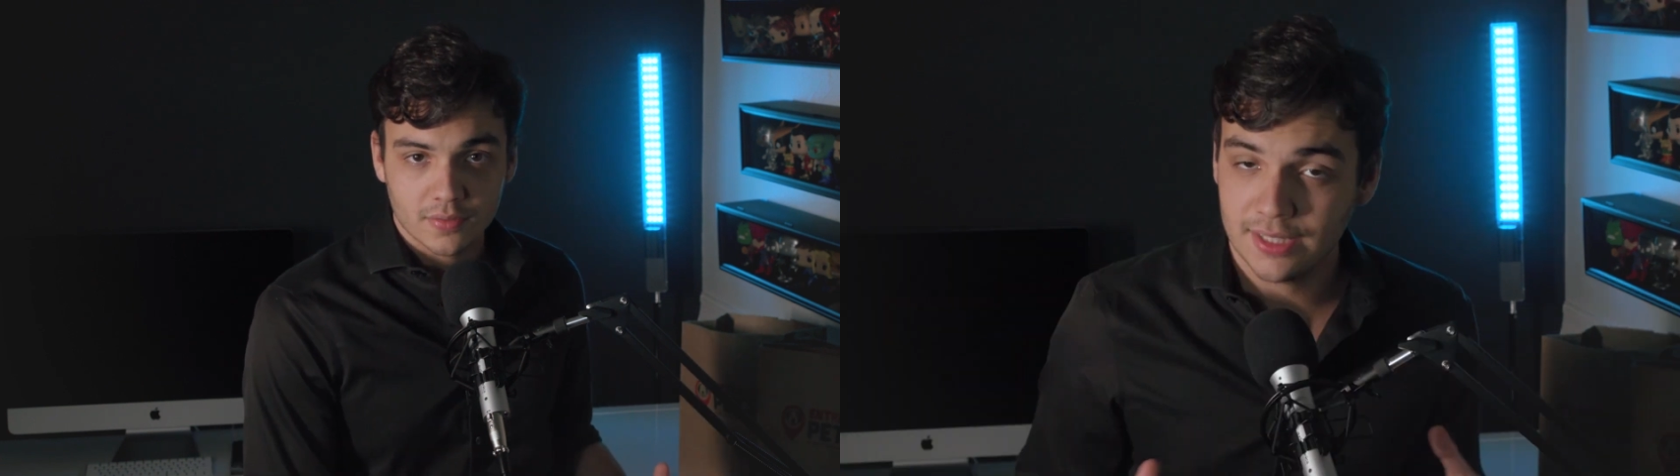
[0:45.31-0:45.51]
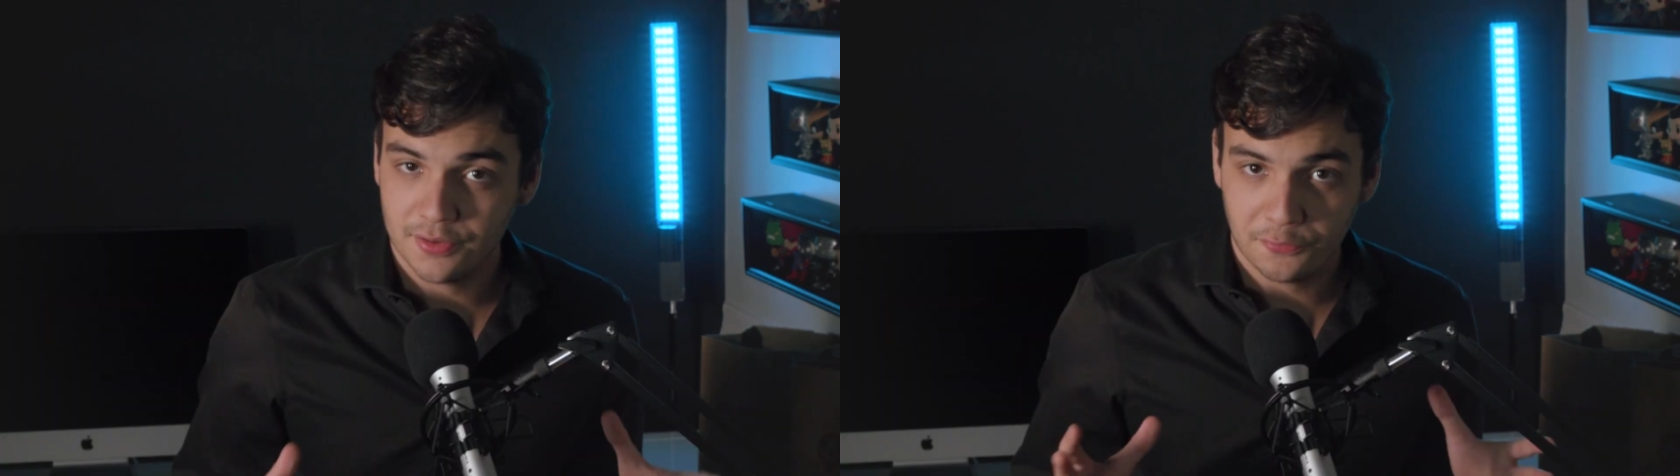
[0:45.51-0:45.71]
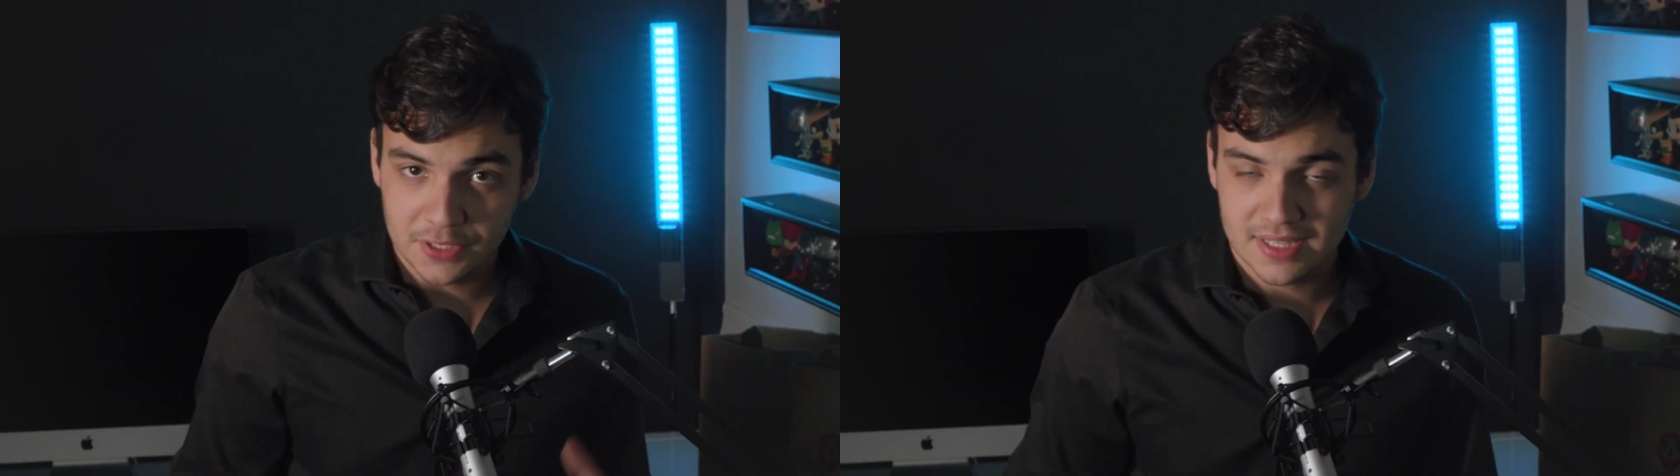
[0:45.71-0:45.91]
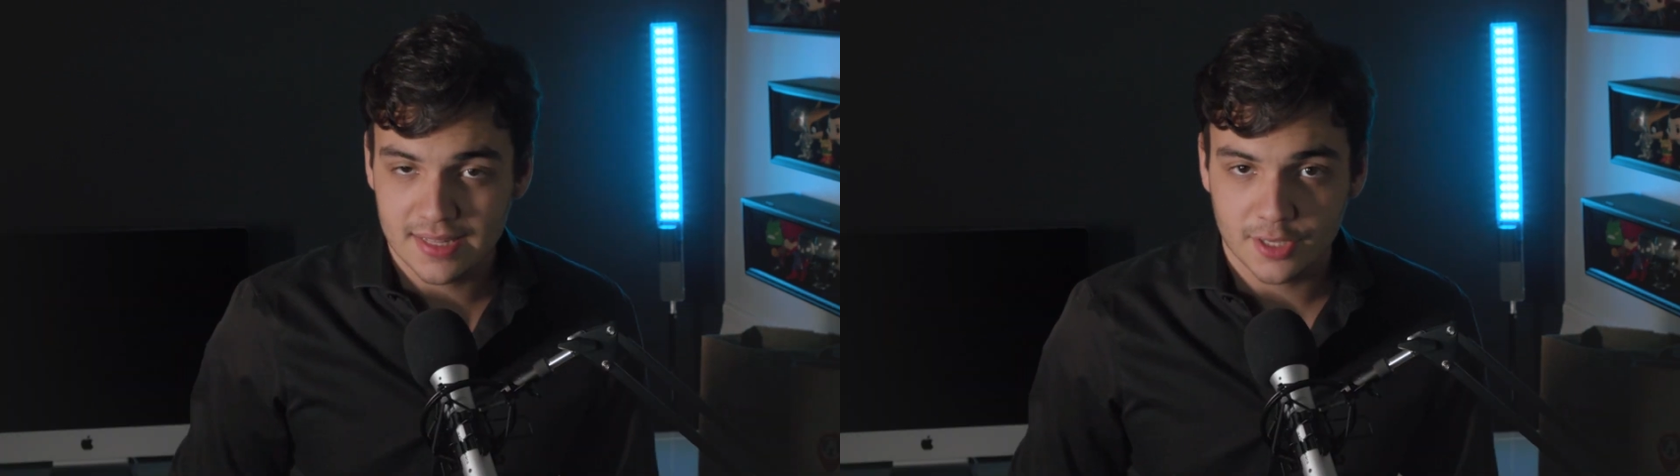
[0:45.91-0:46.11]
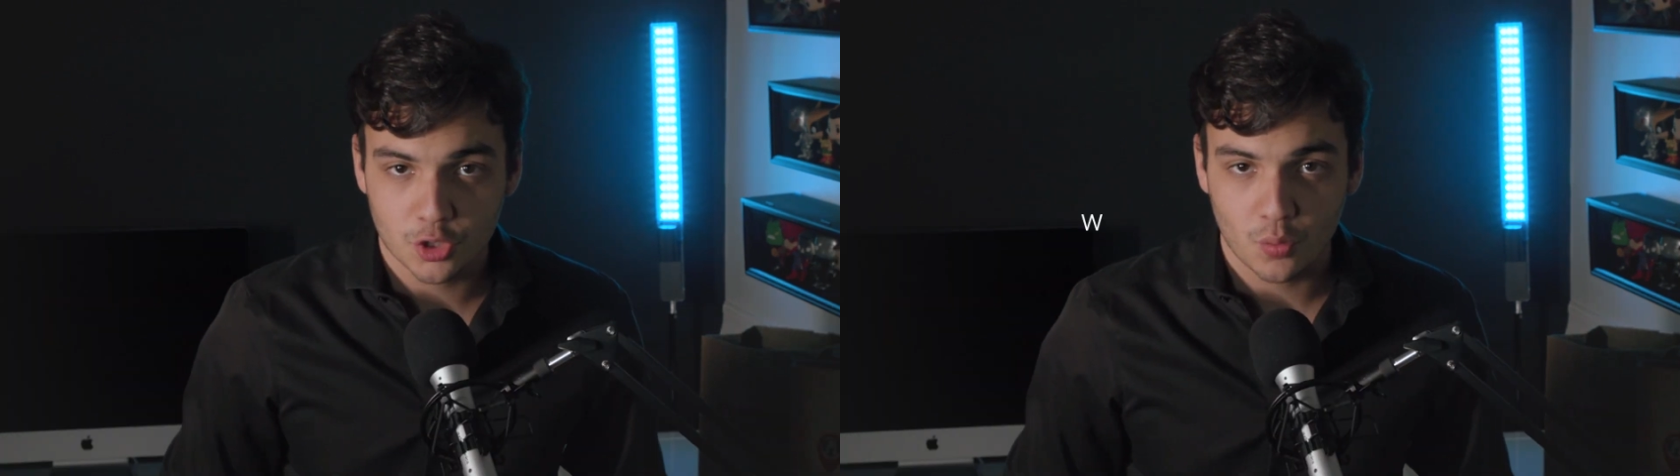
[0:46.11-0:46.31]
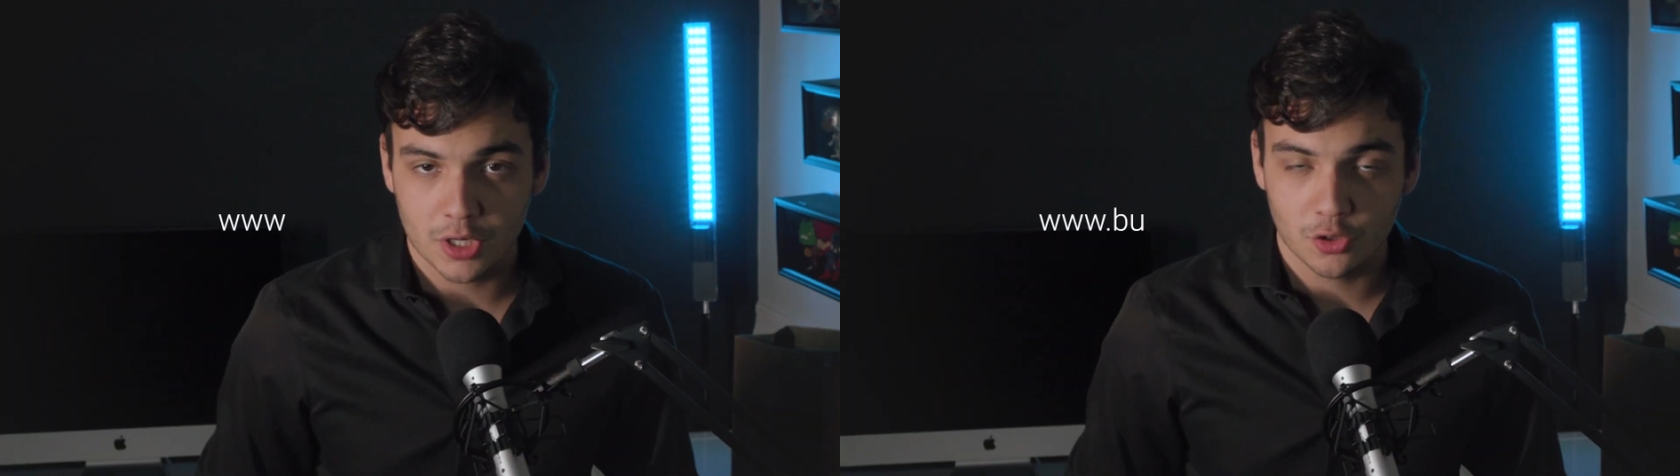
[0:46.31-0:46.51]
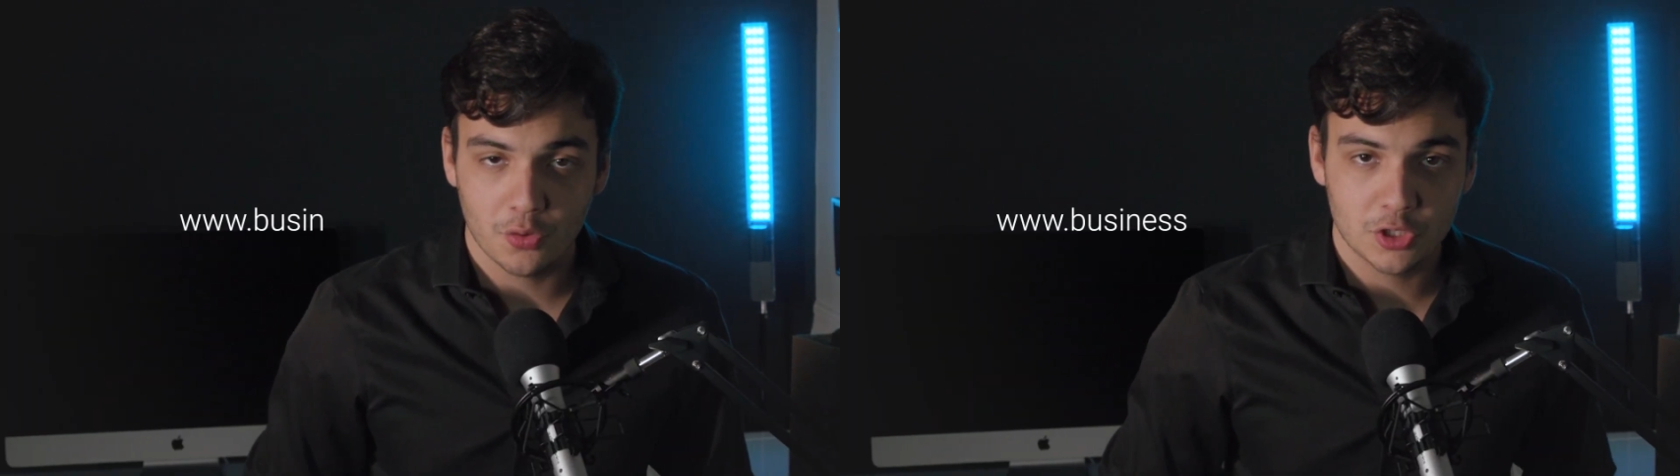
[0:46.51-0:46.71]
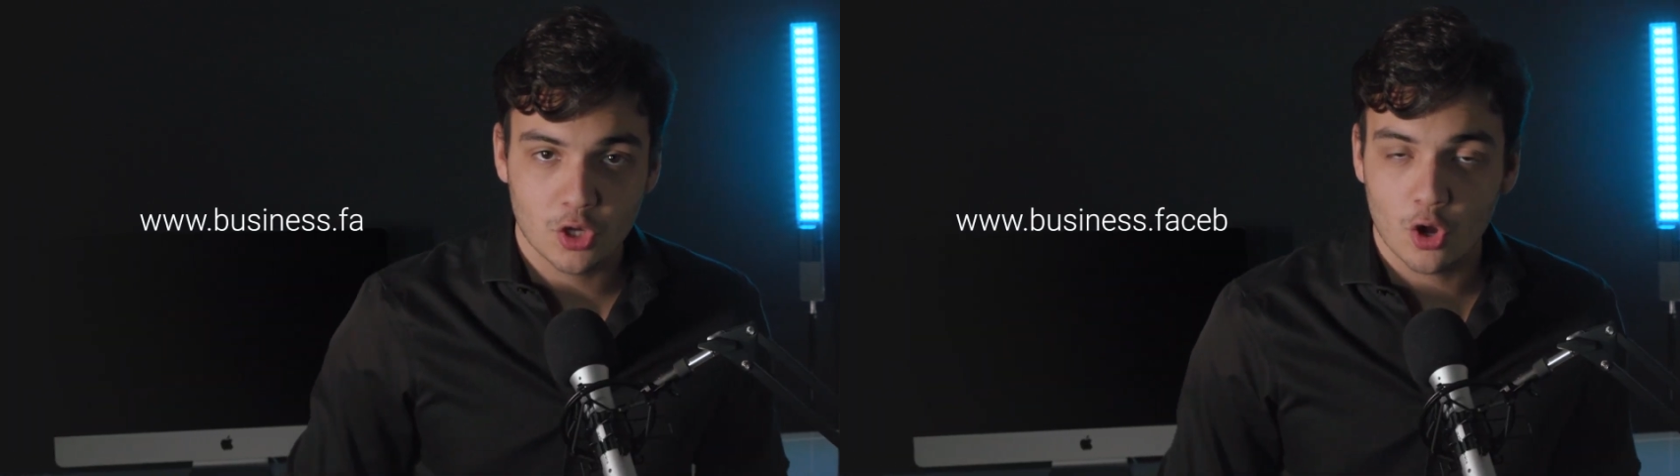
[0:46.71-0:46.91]
Now the first thing that you want to do
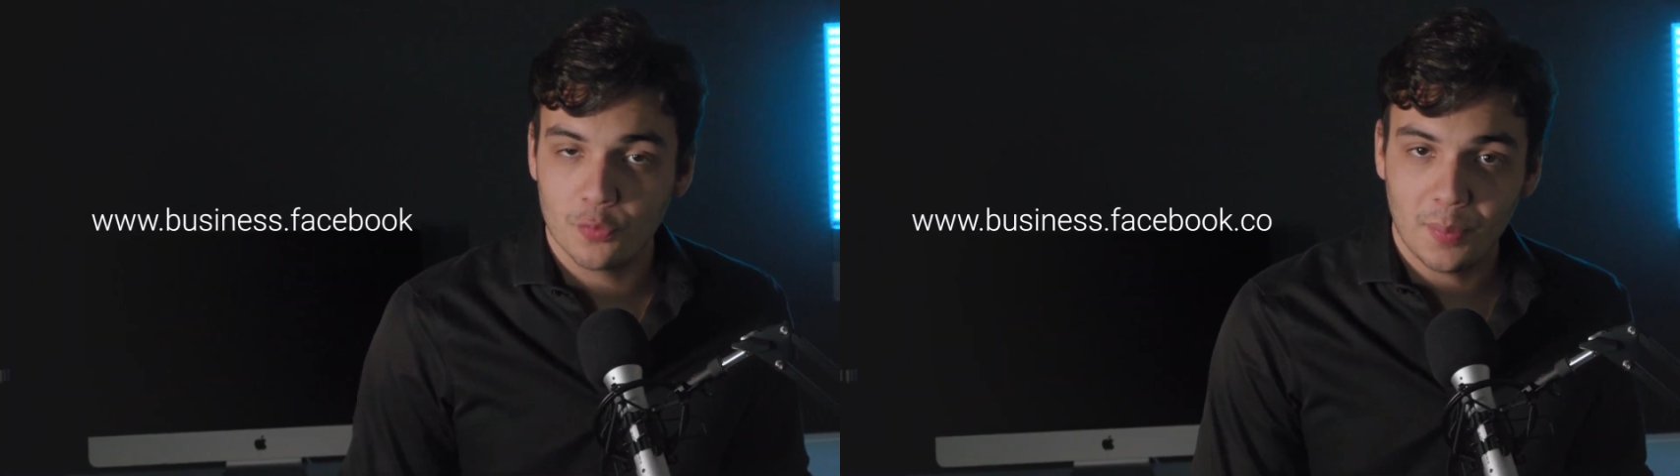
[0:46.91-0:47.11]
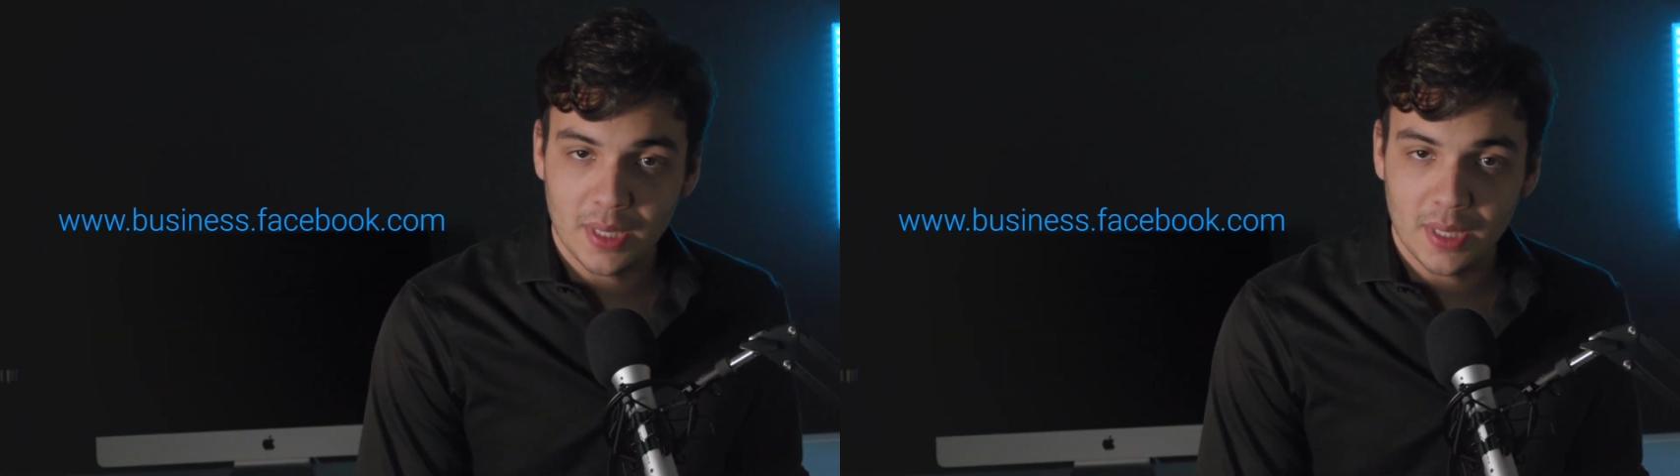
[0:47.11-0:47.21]
is go to